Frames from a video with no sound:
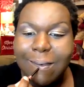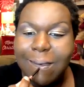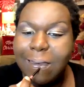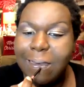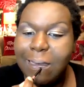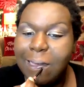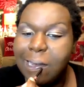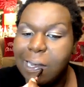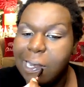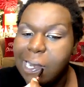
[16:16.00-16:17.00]

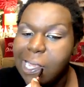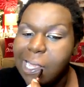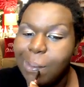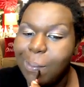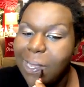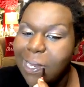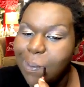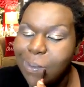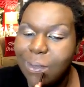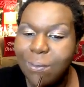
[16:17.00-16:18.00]
again, my
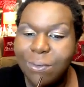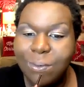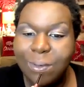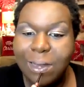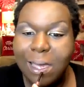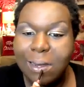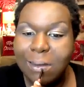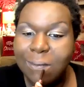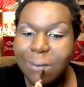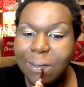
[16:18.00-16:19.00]
lips go through a lot of
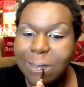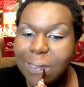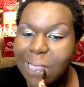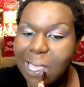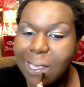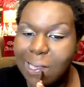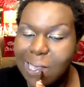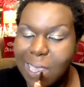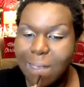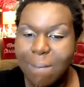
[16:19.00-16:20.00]
different
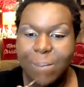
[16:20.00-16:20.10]
things.